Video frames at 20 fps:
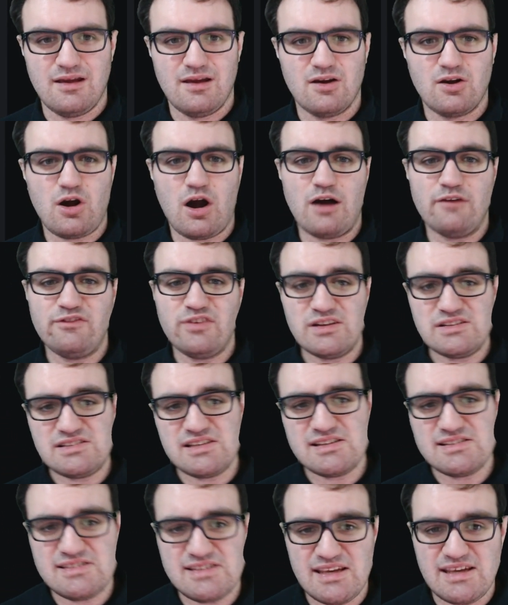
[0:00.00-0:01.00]
Confidence
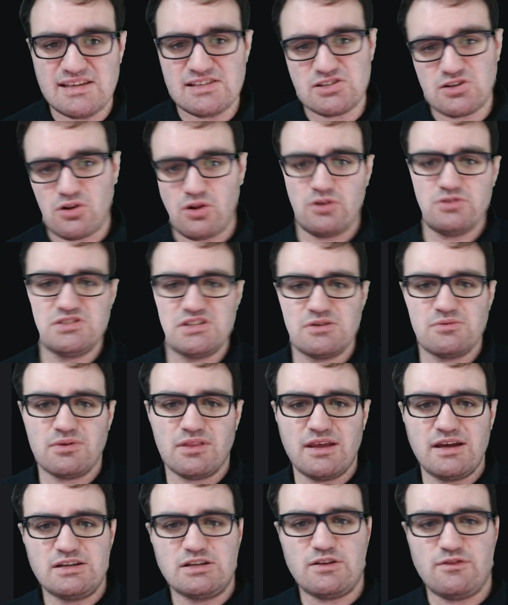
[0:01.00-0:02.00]
in Z is closely
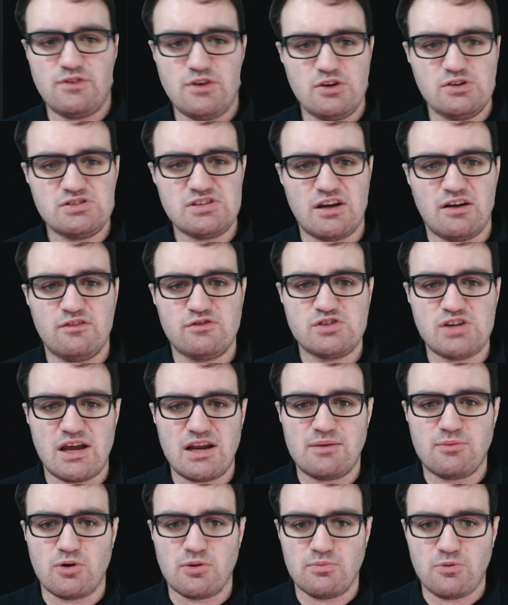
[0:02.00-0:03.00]
related to views of China
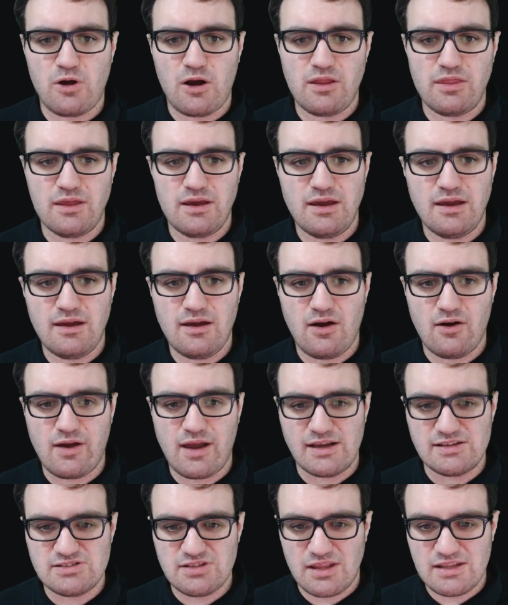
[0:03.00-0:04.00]
more broadly.
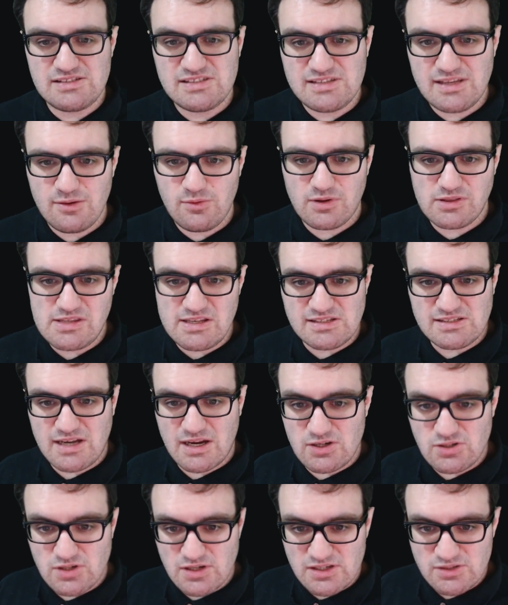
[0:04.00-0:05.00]
Okay, so let's see what these
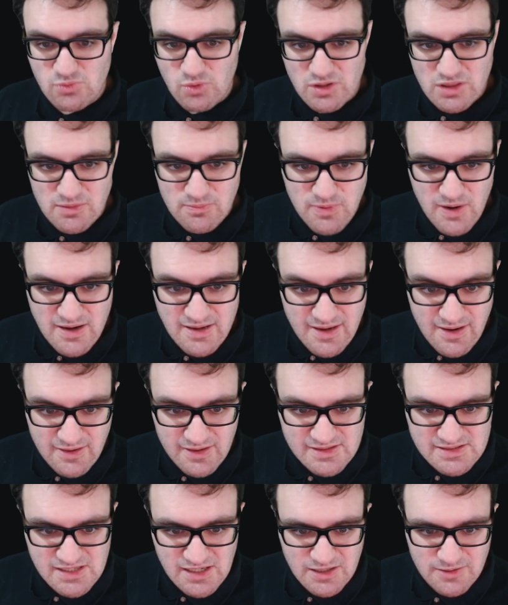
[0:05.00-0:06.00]
countries, what the breakdown
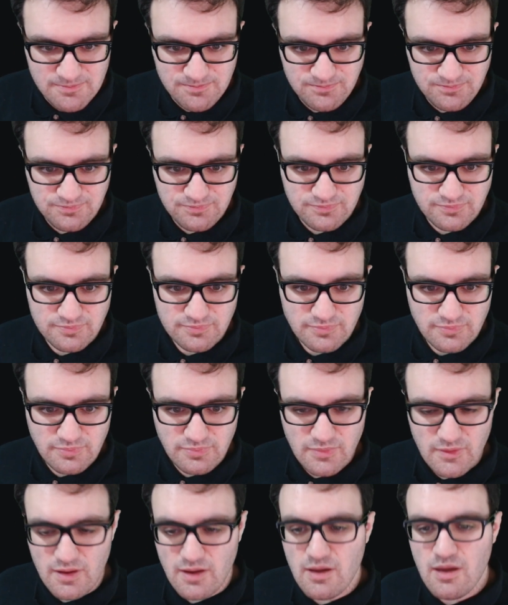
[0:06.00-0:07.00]
is here.
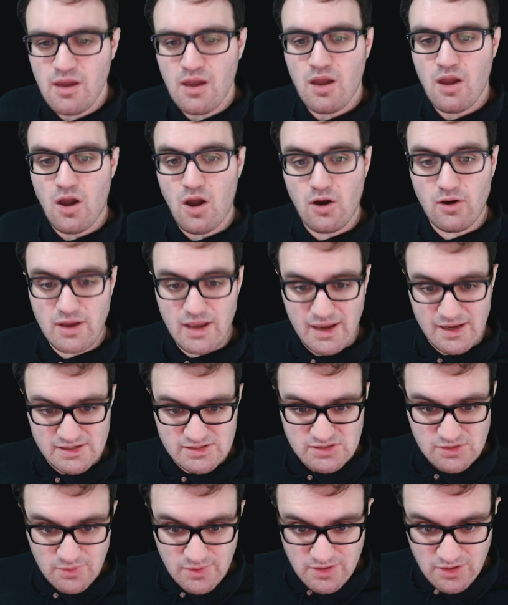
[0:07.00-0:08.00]
Okay,
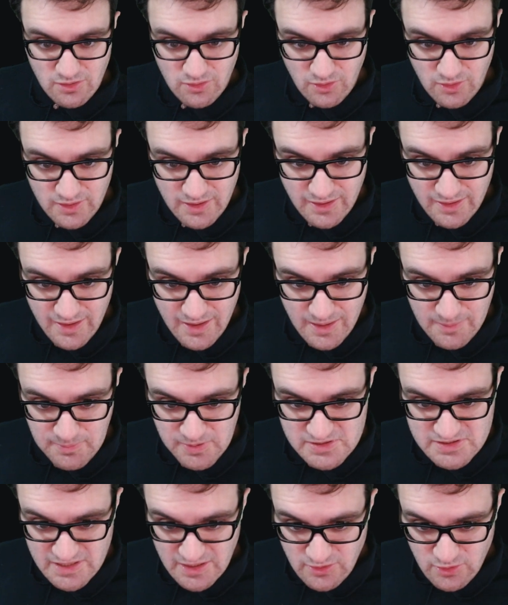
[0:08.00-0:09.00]
so when you're looking at
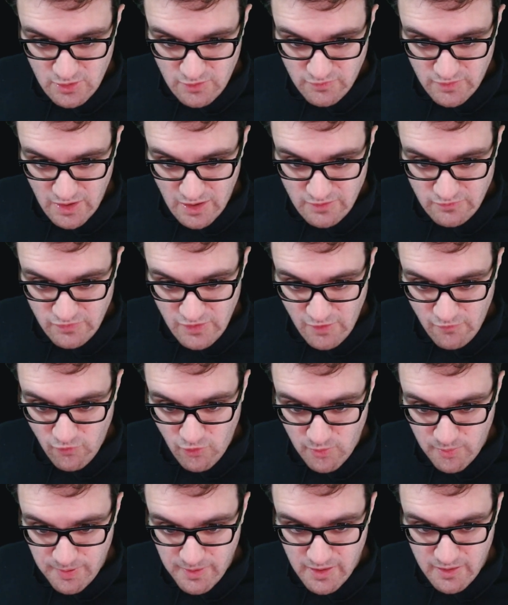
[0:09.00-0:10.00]
percent who have an
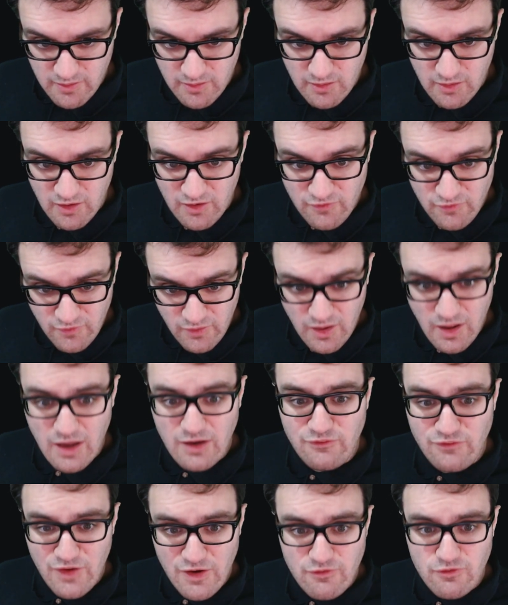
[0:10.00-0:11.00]

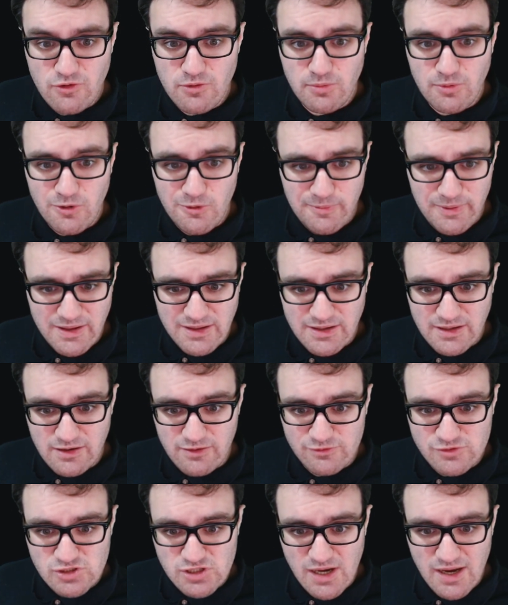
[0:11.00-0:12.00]
unfavorable opinion
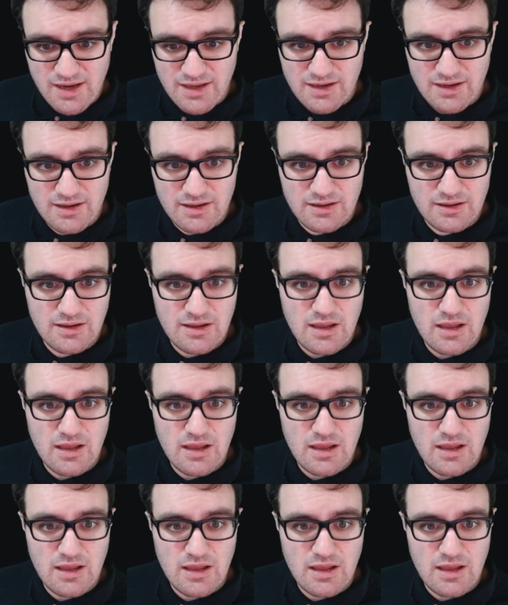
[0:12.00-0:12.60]
of China,